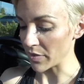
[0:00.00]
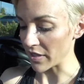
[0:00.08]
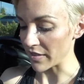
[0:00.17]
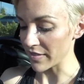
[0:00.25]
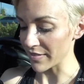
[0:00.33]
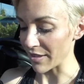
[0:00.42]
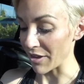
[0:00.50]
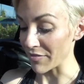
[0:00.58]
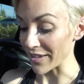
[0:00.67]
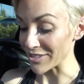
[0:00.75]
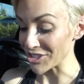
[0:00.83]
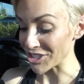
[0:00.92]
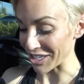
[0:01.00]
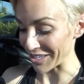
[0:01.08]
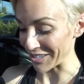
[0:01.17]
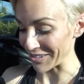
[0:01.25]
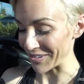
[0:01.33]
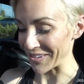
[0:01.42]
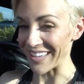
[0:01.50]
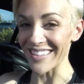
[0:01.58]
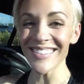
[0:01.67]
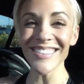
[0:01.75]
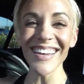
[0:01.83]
Peace, love, and chicken grease.